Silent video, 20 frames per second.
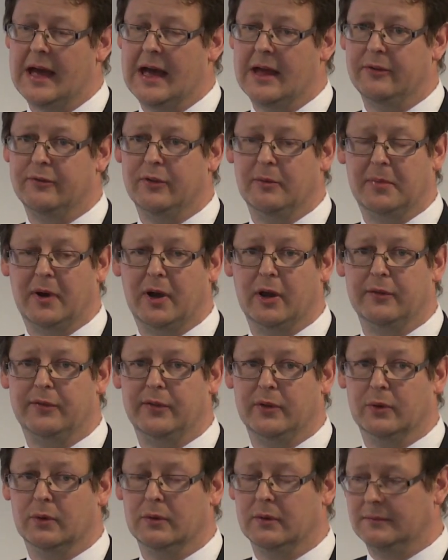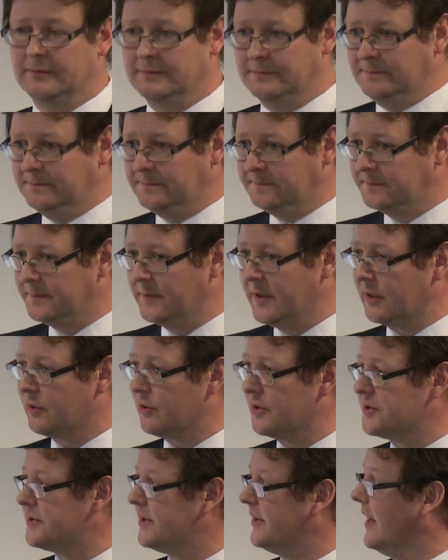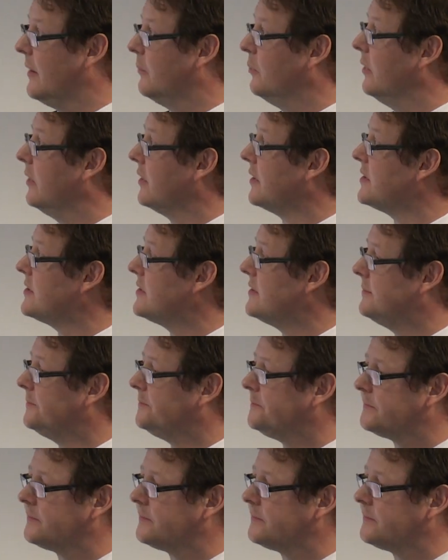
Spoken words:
and for biofuel across the networks.